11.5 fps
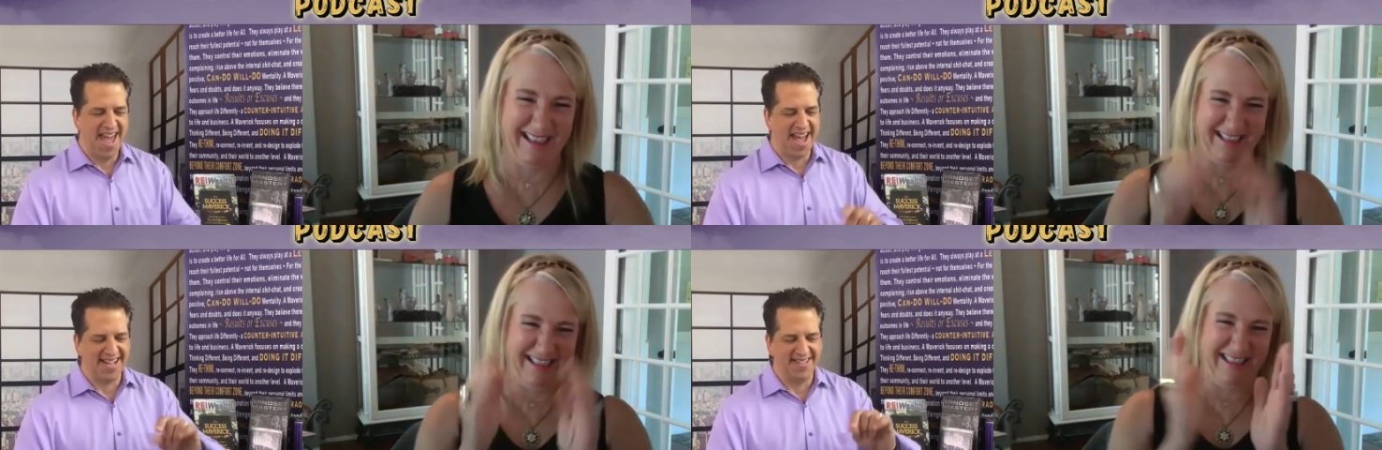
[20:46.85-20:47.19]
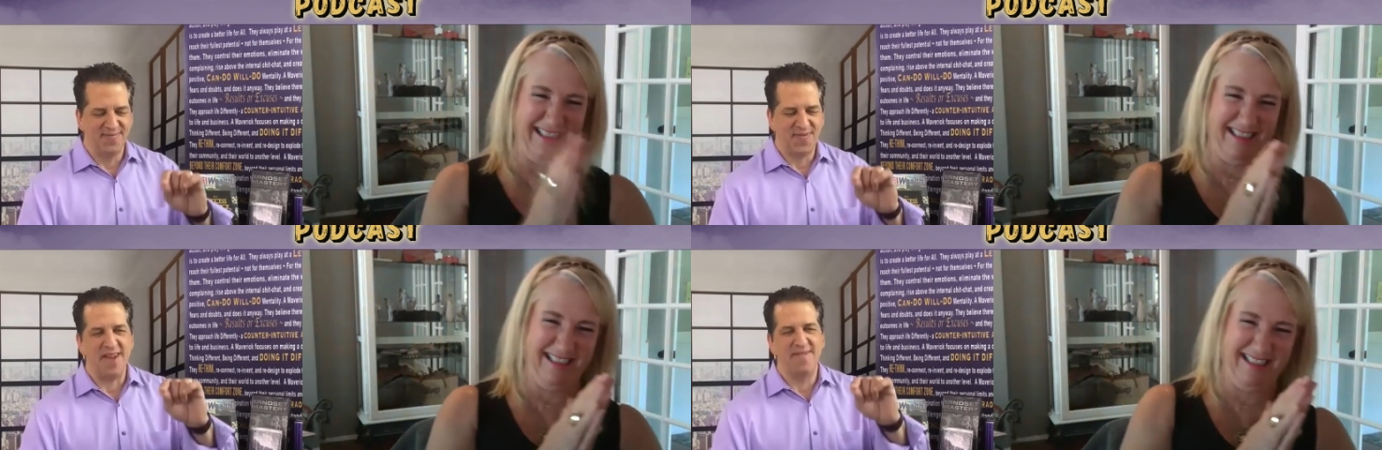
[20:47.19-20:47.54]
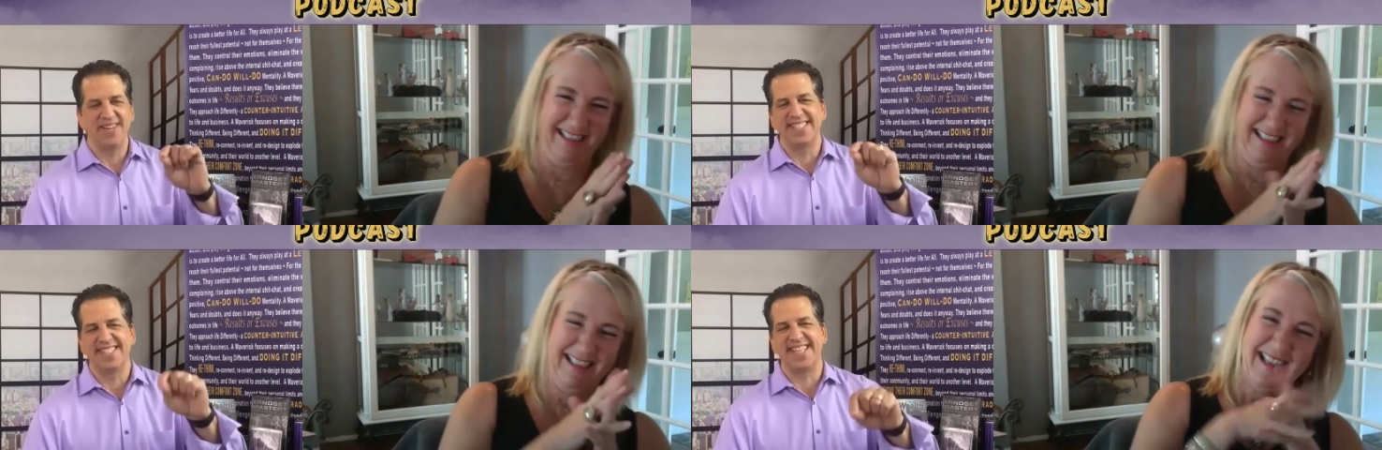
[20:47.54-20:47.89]
Speaker 1: and
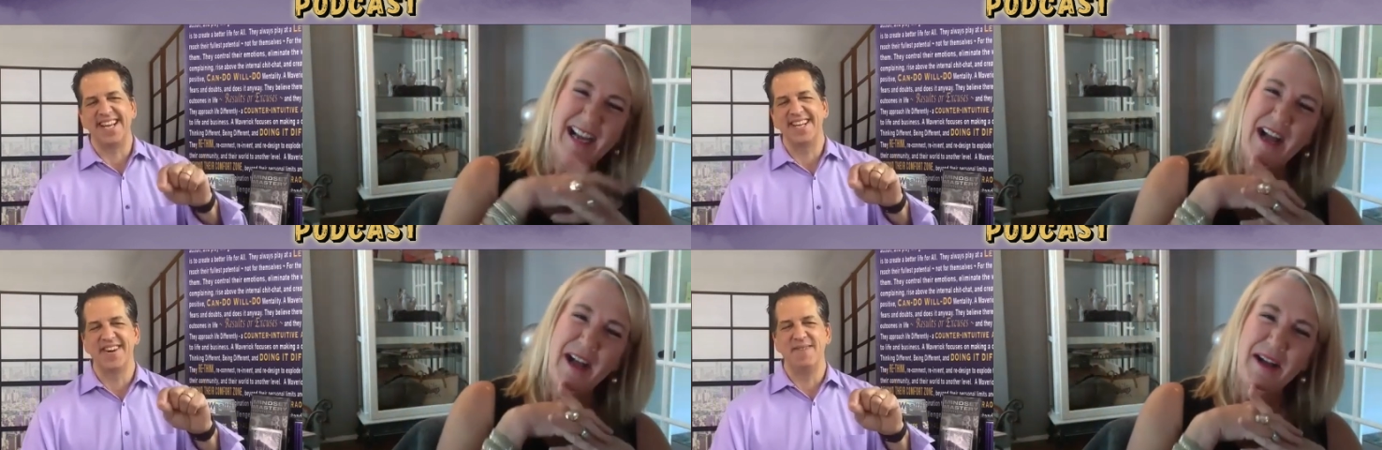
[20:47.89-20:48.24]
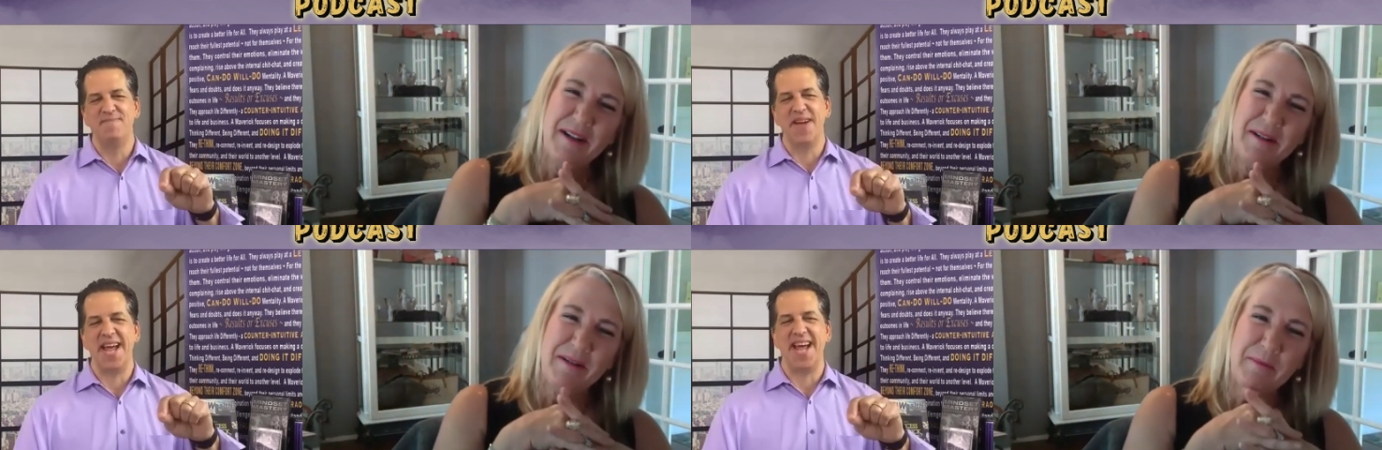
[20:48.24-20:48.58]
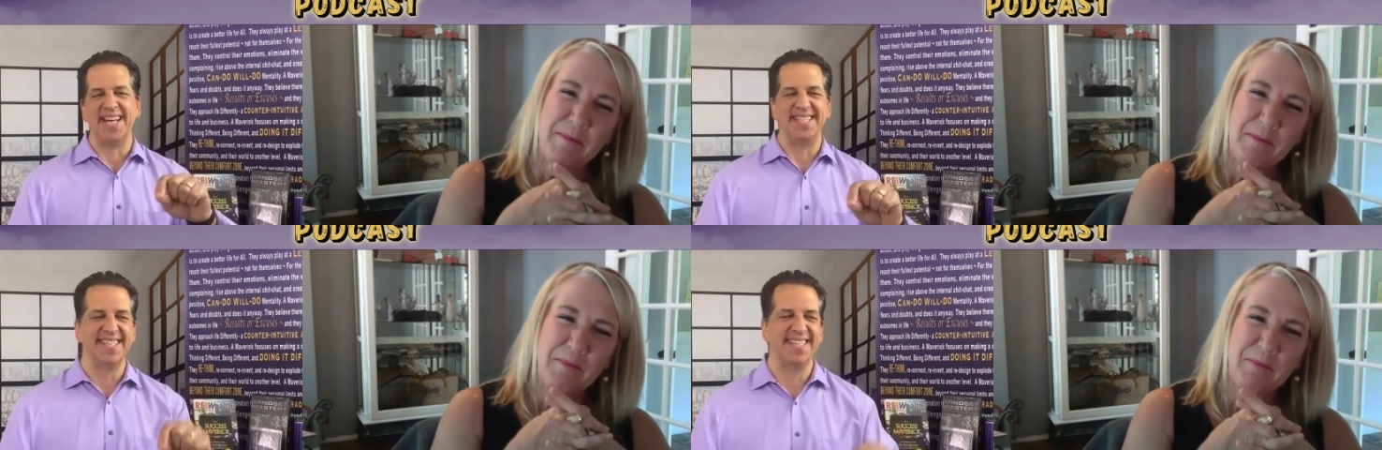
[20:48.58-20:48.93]
favorite singer and
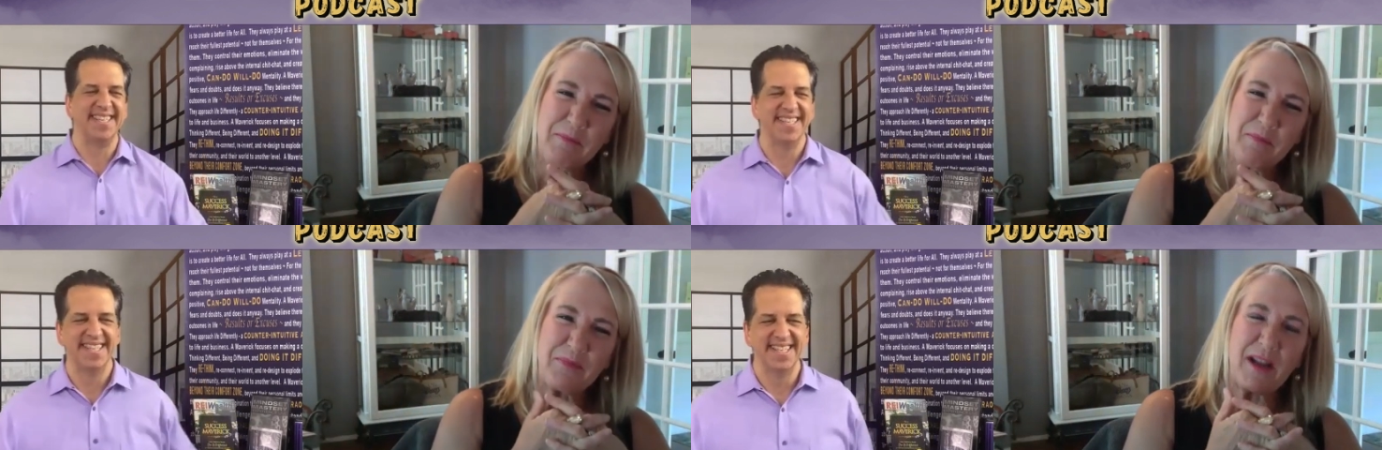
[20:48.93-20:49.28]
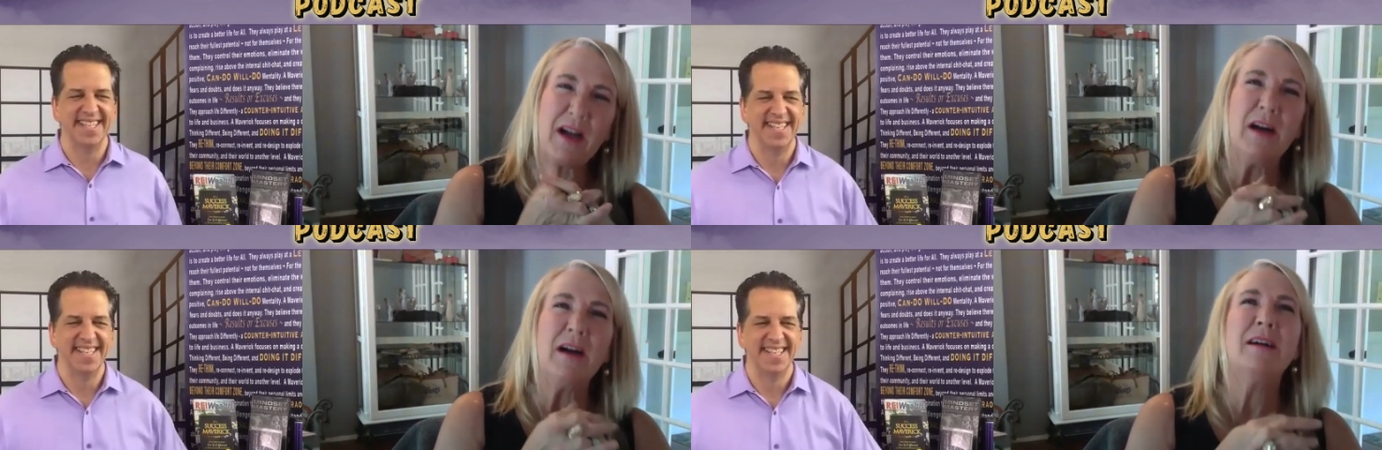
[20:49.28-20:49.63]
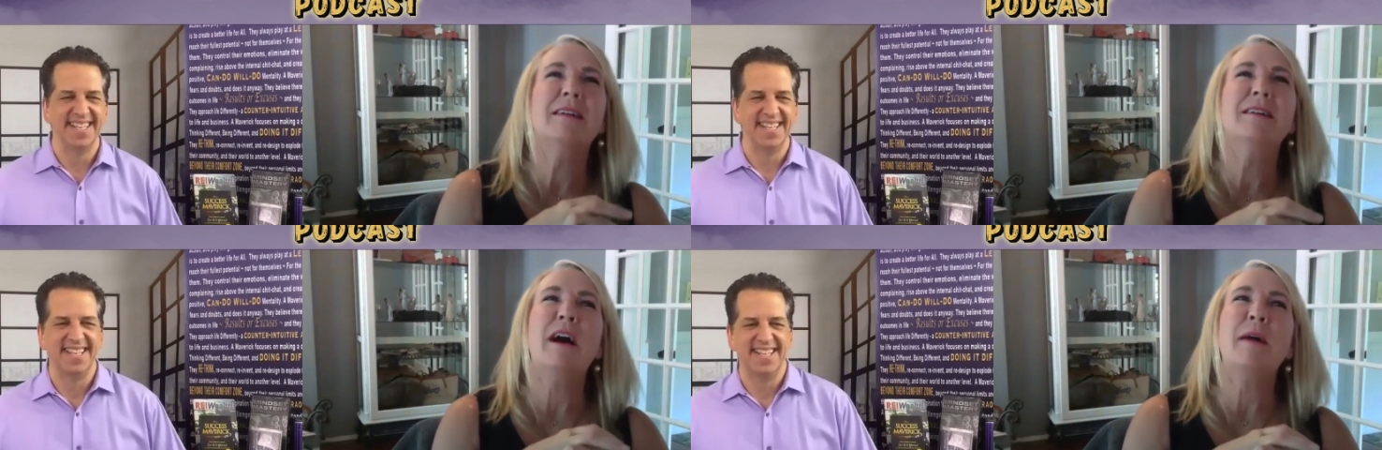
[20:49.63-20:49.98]
band
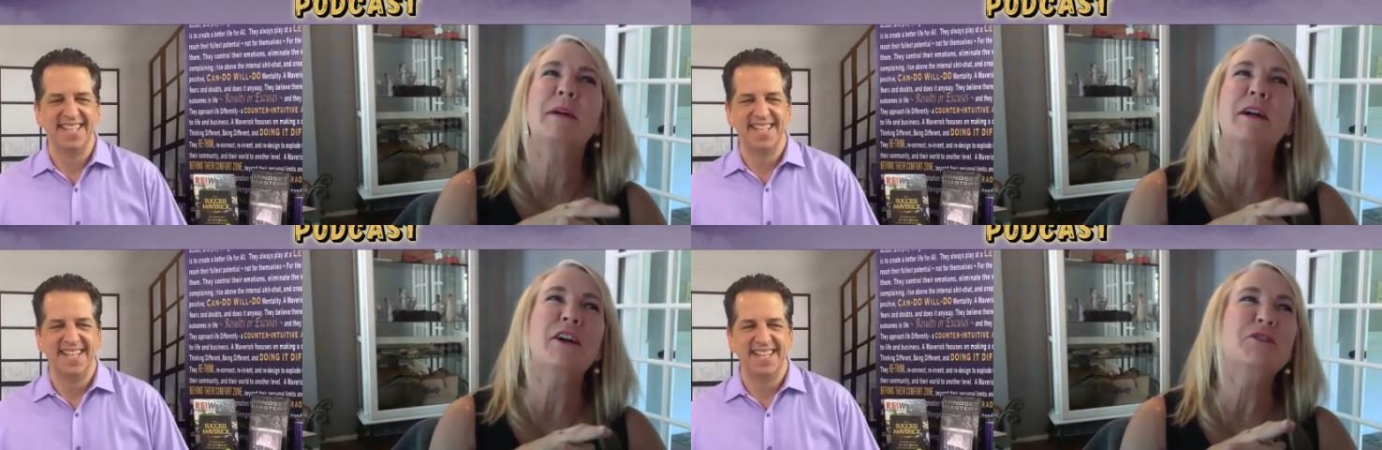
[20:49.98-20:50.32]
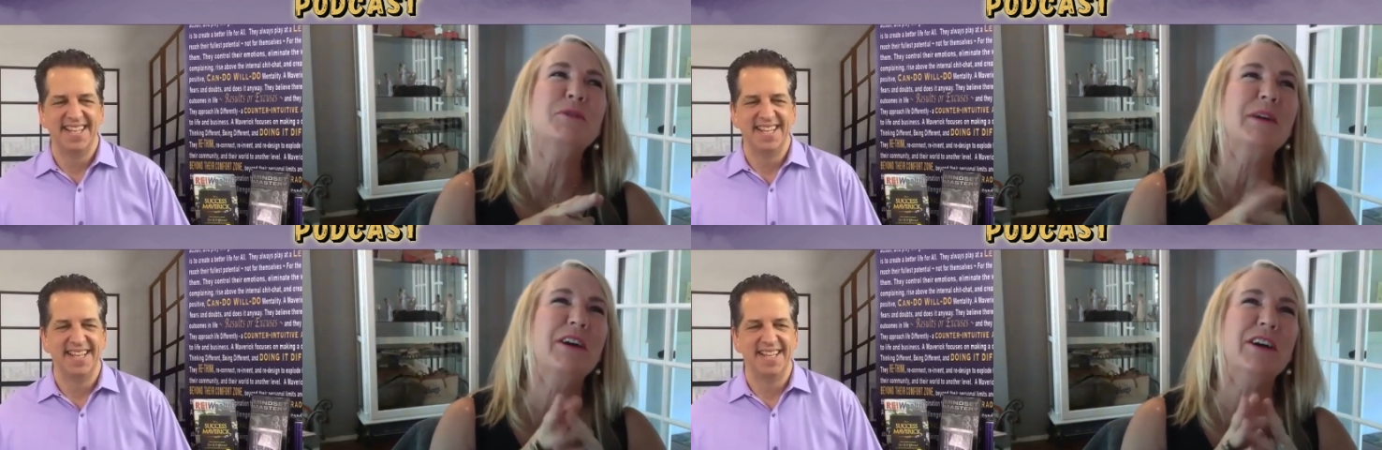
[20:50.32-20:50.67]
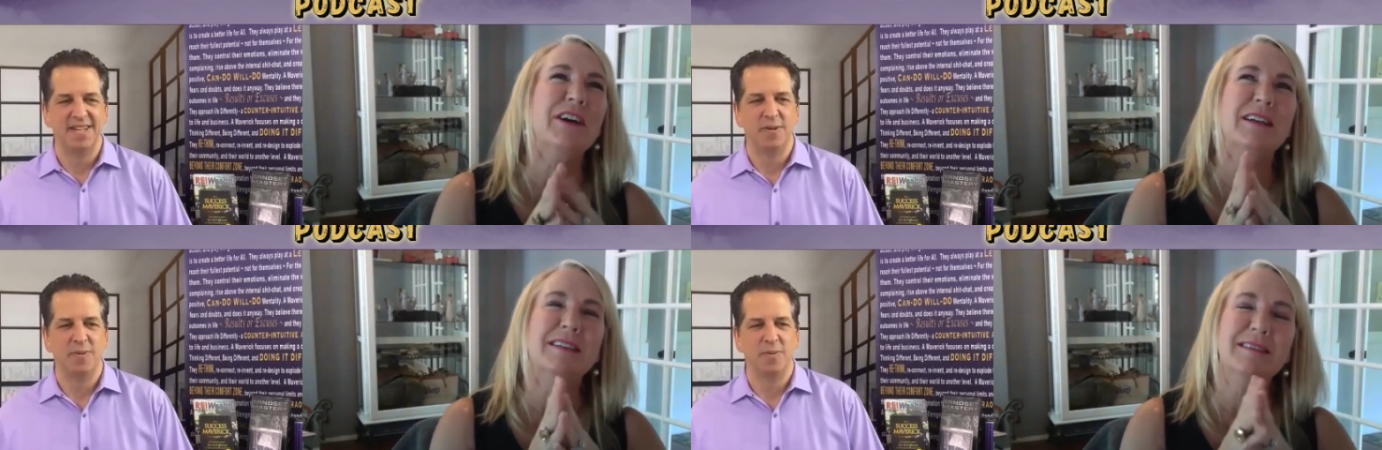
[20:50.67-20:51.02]
Speaker 2: oh i'm a country
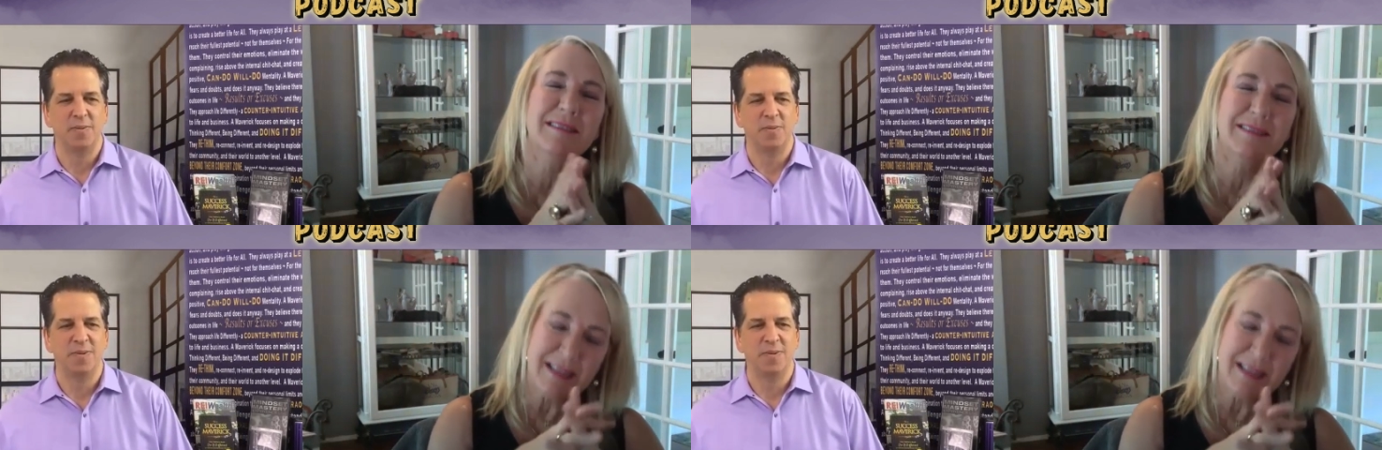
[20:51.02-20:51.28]
girl